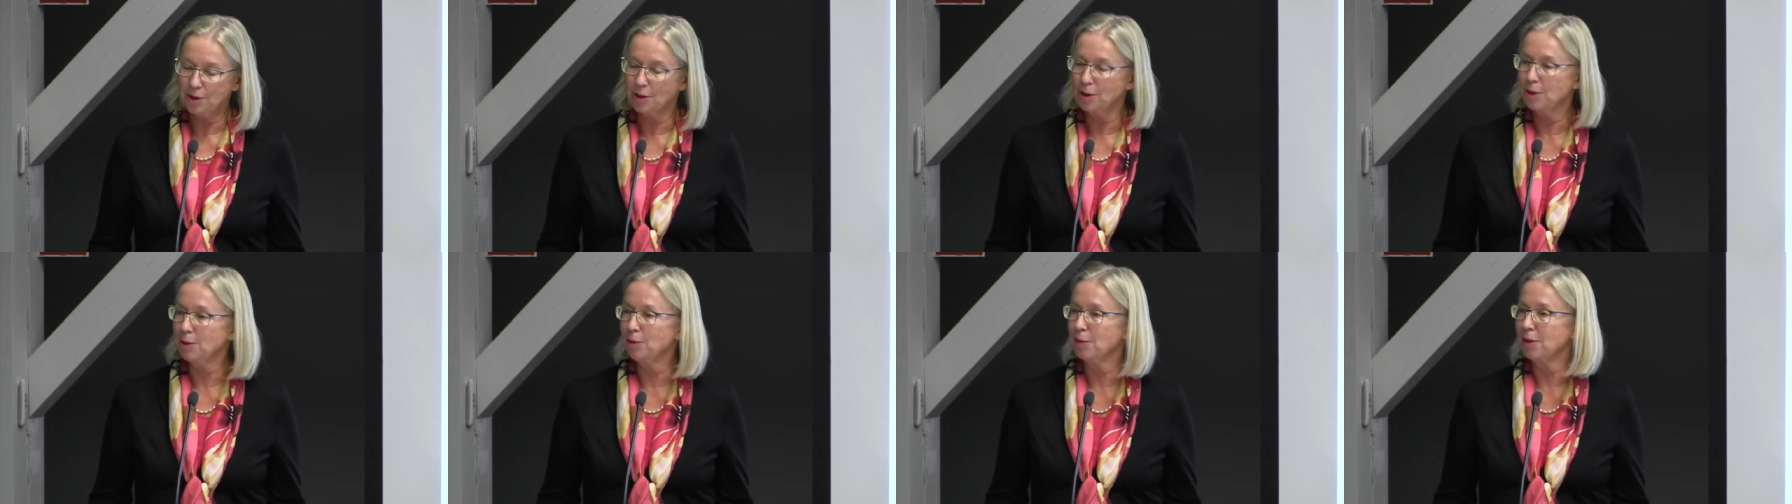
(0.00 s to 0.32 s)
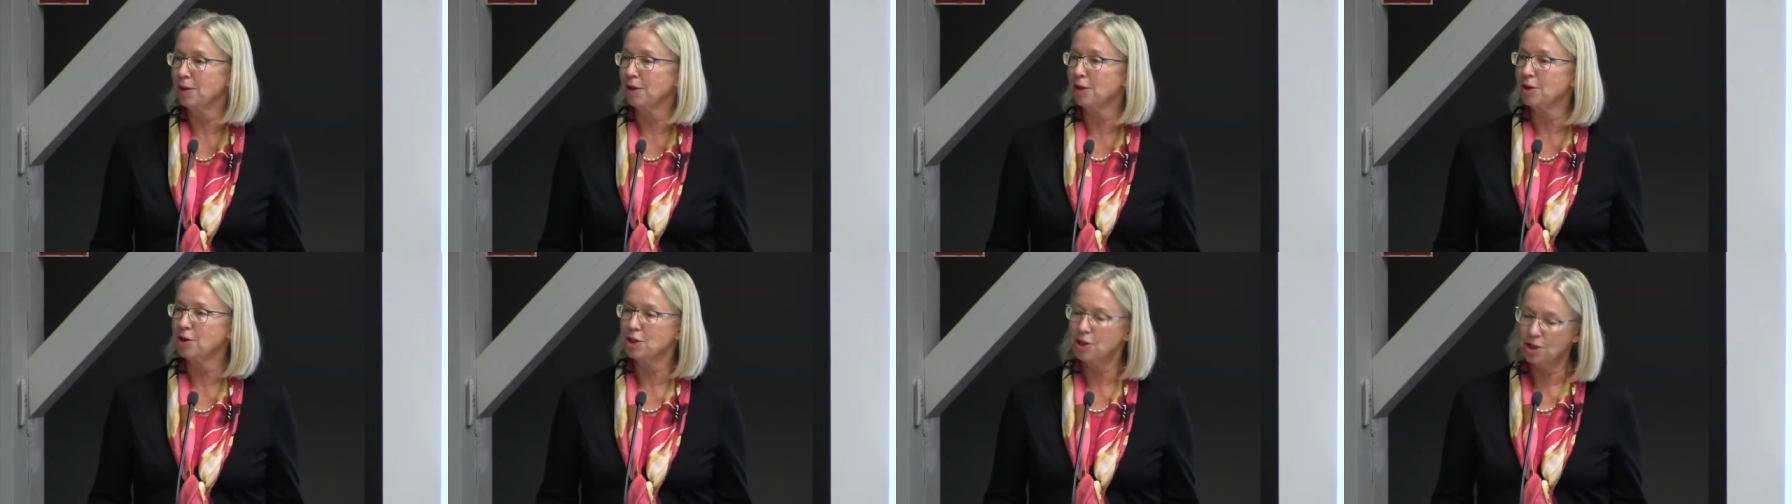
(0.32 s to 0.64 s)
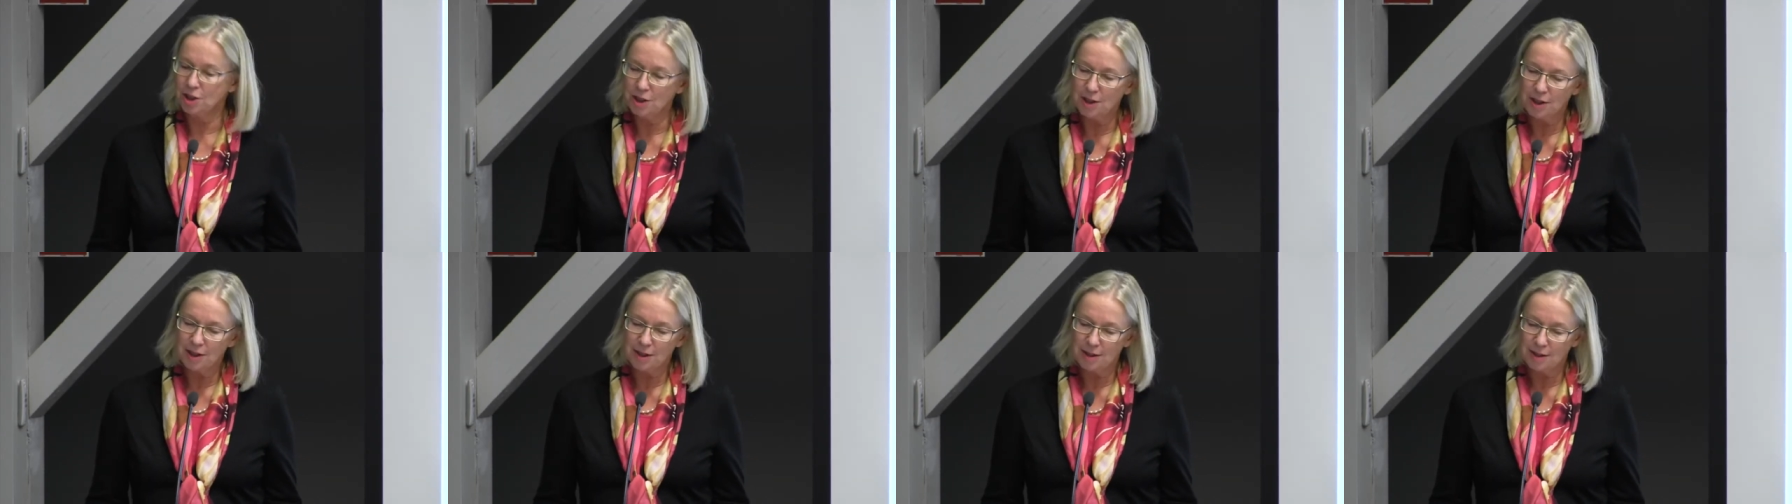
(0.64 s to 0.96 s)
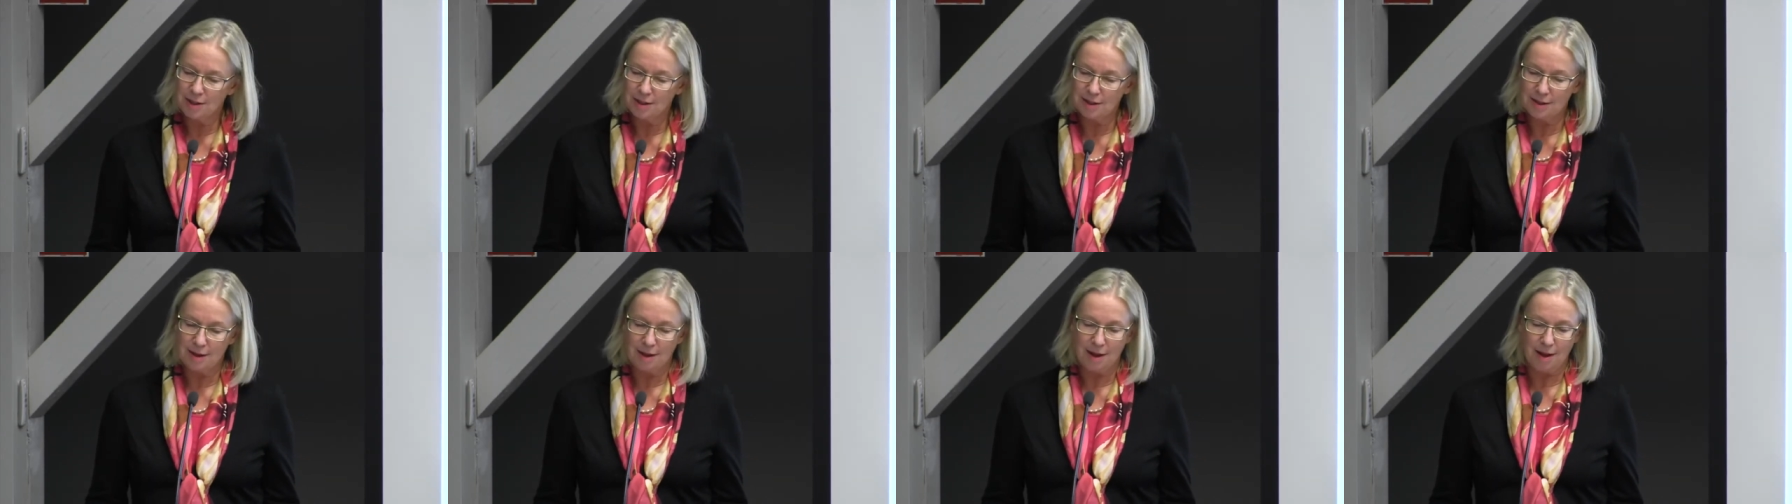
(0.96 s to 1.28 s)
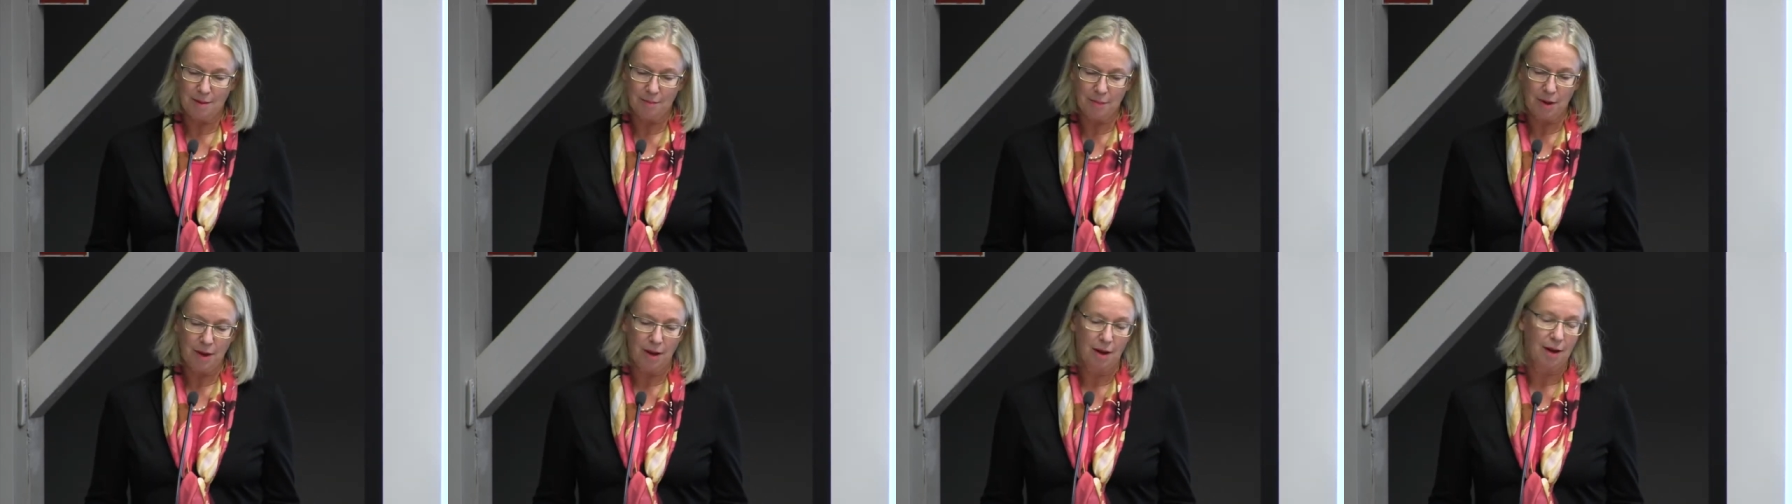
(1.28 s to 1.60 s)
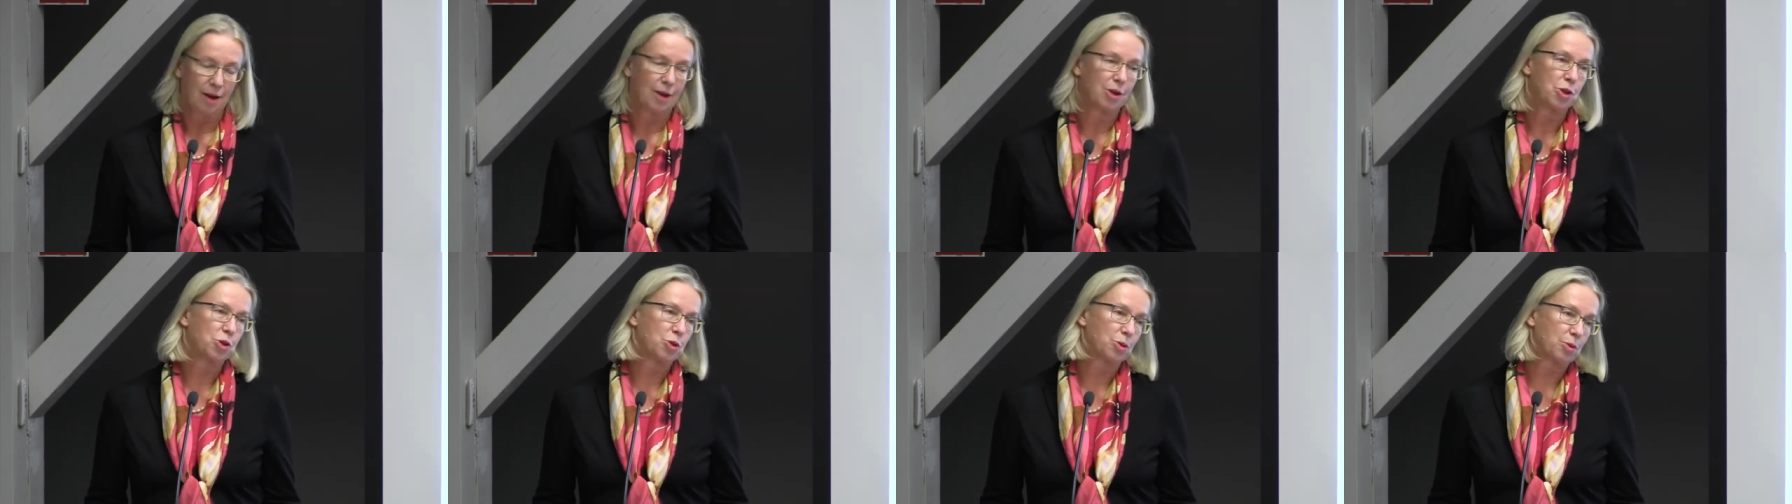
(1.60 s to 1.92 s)
including Shia Islam
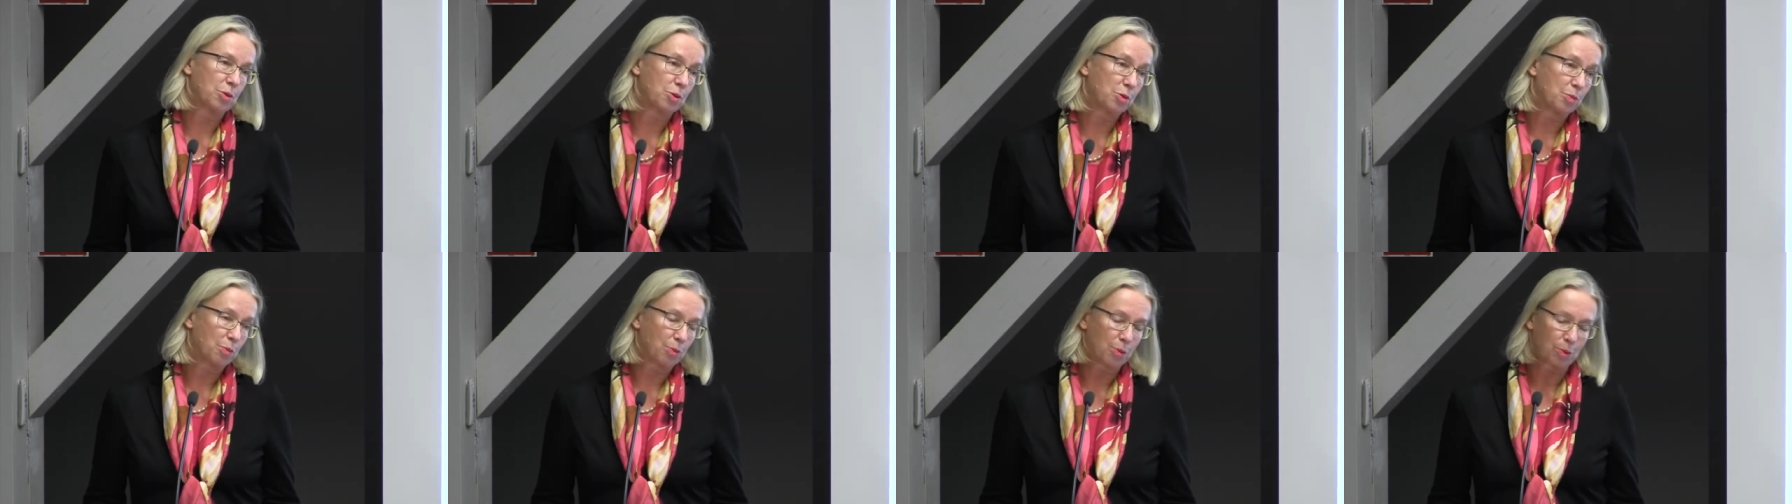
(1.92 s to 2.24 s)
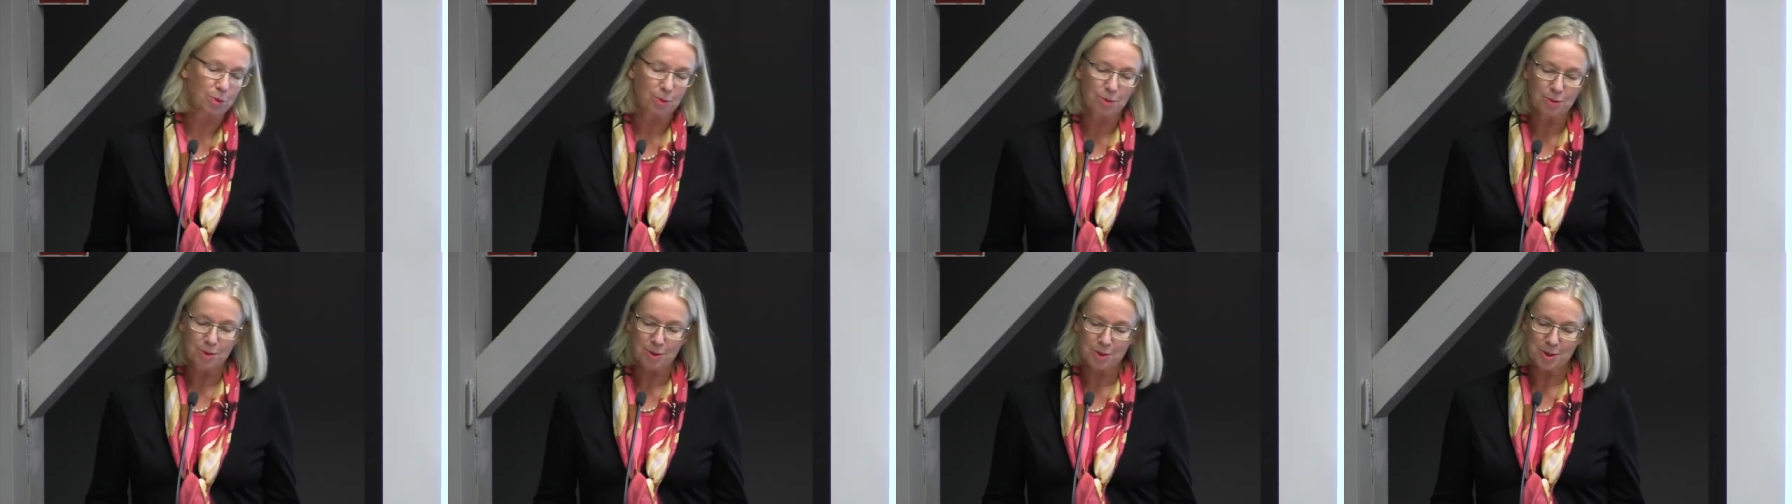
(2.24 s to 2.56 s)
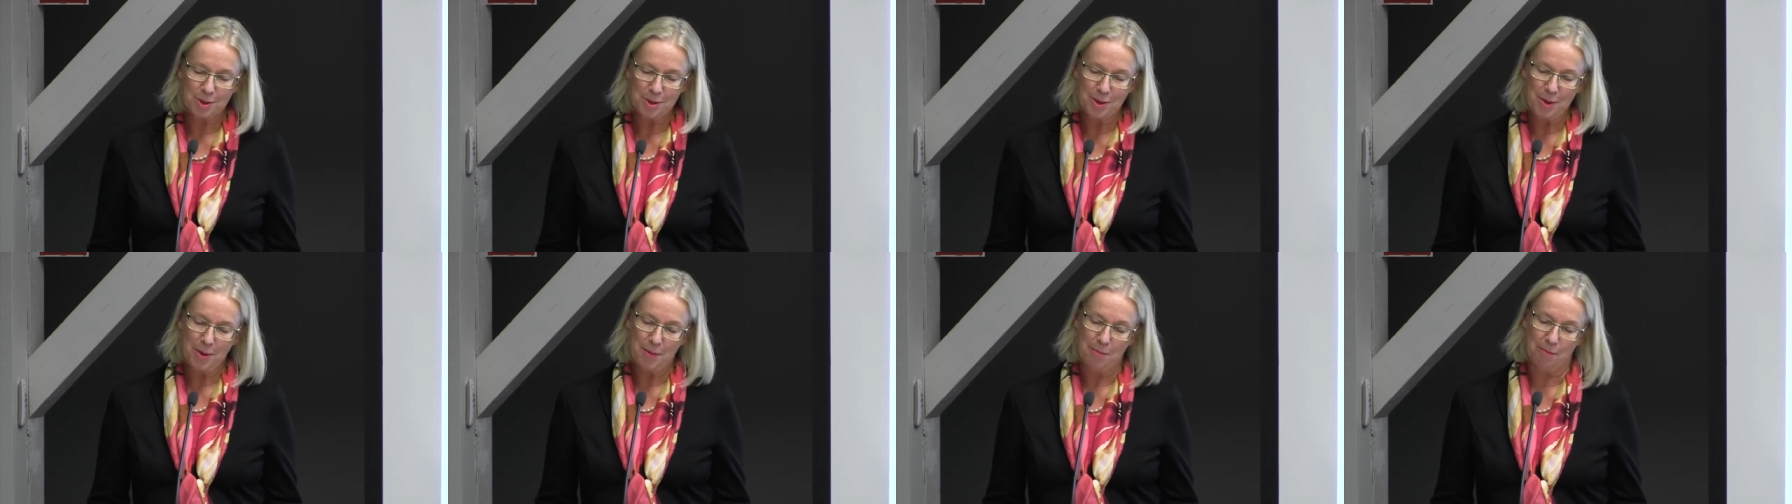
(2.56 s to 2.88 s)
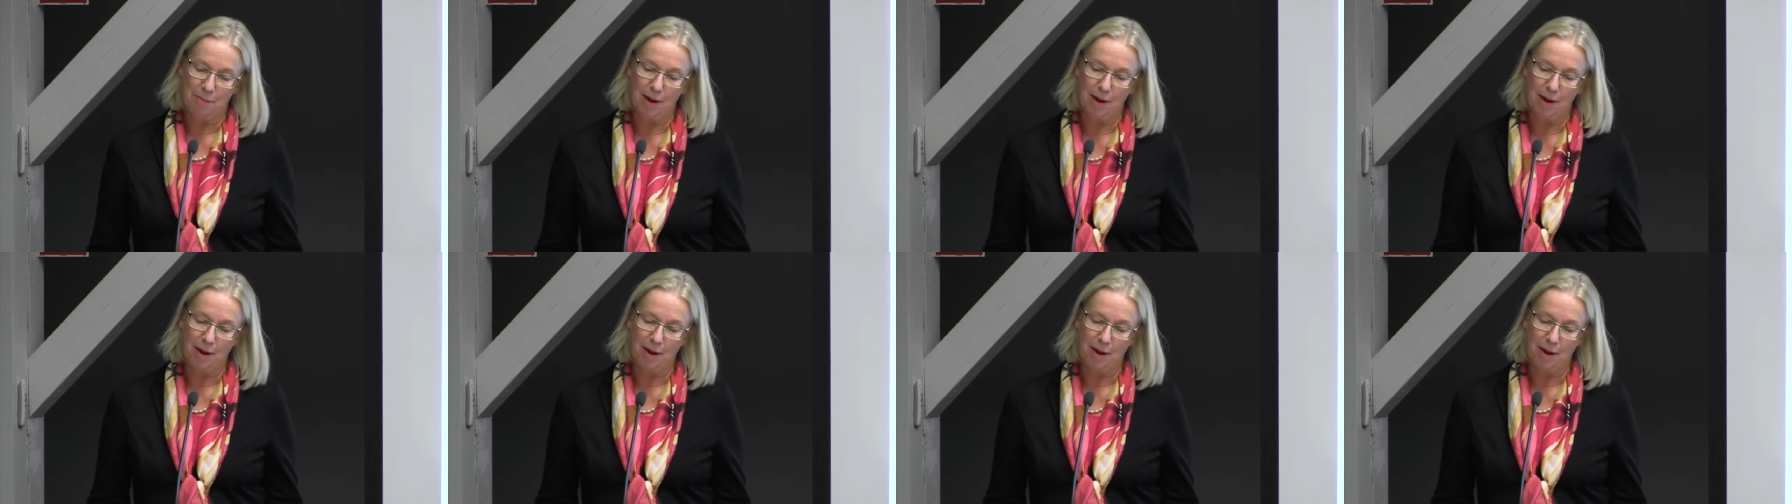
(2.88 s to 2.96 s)
and jurisprudence,